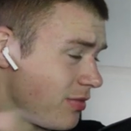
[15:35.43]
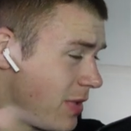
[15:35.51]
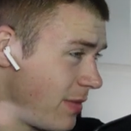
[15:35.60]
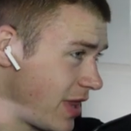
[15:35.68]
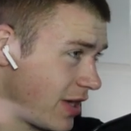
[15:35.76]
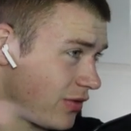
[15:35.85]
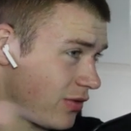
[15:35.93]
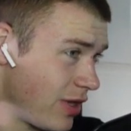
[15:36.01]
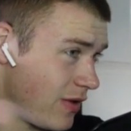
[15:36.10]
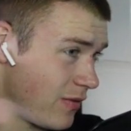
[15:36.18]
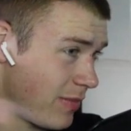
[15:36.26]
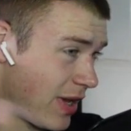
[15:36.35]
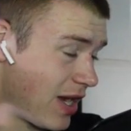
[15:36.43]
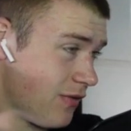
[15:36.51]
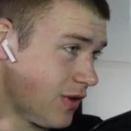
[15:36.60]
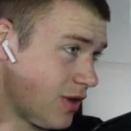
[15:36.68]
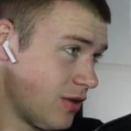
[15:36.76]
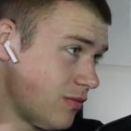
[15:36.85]
Maybe that's not even
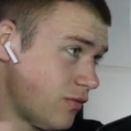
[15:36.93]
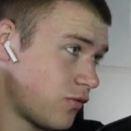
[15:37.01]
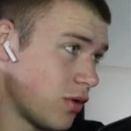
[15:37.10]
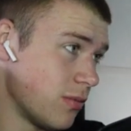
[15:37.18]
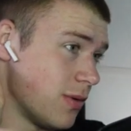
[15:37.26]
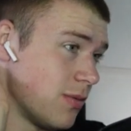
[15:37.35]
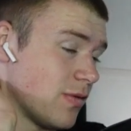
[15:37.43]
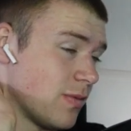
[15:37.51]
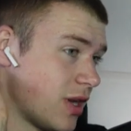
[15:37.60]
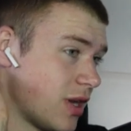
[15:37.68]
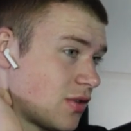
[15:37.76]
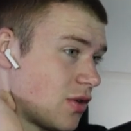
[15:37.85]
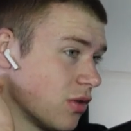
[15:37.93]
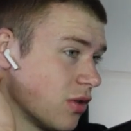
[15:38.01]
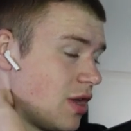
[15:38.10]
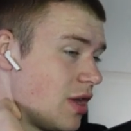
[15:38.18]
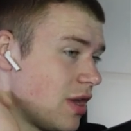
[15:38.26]
benefiting from the movement at all.